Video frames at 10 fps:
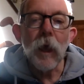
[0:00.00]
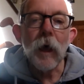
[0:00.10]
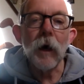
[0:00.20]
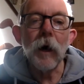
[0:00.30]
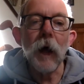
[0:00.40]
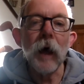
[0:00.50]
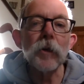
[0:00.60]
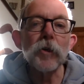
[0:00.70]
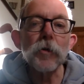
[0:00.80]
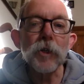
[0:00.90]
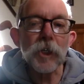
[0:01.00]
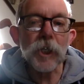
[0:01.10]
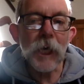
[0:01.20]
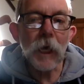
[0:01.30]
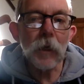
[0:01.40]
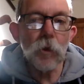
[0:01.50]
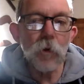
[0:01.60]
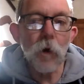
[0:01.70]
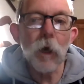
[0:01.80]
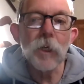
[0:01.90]
and it should sell
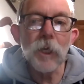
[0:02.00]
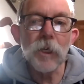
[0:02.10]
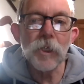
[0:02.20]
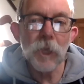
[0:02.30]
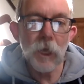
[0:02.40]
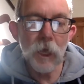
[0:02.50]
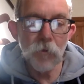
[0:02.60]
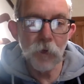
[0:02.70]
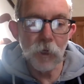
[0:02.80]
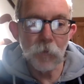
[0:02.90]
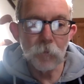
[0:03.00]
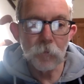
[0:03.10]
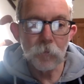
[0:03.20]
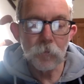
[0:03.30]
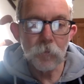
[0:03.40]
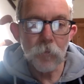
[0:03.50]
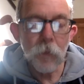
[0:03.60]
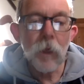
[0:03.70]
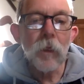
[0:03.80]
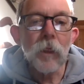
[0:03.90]
your ideas heavily.
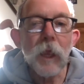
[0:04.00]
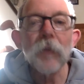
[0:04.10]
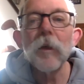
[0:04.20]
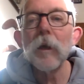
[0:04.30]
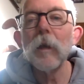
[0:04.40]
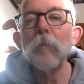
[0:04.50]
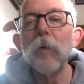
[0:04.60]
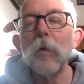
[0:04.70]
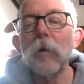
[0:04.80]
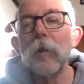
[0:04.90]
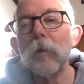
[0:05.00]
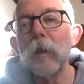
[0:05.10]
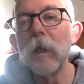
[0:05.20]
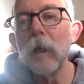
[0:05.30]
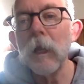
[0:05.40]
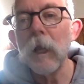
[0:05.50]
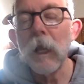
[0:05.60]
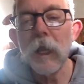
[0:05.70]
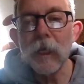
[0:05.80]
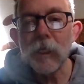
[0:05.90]
The other important thing
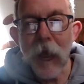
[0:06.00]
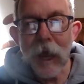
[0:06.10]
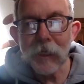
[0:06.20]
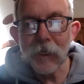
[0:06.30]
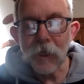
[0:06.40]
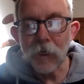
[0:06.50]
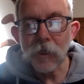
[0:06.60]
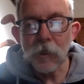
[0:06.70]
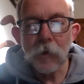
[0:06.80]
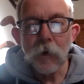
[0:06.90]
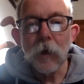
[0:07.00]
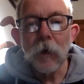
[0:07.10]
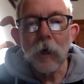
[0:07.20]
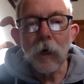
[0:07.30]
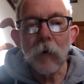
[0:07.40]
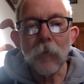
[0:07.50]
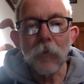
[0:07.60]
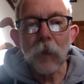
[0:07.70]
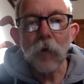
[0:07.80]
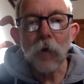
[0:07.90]
is access.
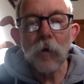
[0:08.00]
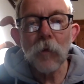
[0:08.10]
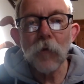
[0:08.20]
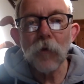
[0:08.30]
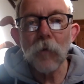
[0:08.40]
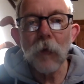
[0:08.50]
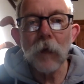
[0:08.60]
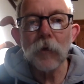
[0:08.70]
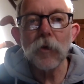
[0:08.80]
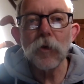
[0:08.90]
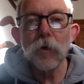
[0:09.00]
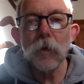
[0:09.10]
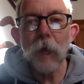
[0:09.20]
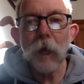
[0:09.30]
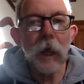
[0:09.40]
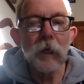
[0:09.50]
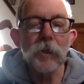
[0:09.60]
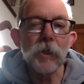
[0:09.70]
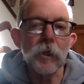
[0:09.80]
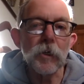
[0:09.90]
Documentary makers talk about
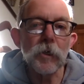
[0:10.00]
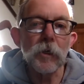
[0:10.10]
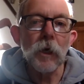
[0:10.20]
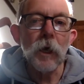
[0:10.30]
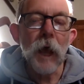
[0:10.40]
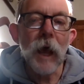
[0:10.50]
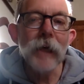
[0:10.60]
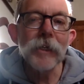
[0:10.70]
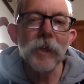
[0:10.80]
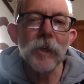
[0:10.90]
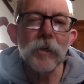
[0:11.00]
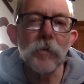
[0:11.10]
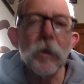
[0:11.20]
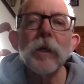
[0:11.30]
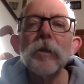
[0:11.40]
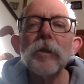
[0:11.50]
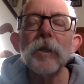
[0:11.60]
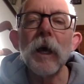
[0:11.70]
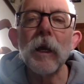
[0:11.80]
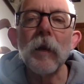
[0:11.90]
access. Access means
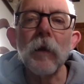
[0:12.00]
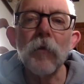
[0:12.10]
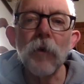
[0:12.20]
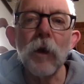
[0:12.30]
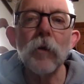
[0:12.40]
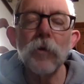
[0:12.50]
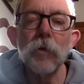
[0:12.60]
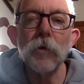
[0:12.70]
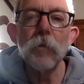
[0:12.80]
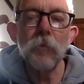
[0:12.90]
that if you're going to do a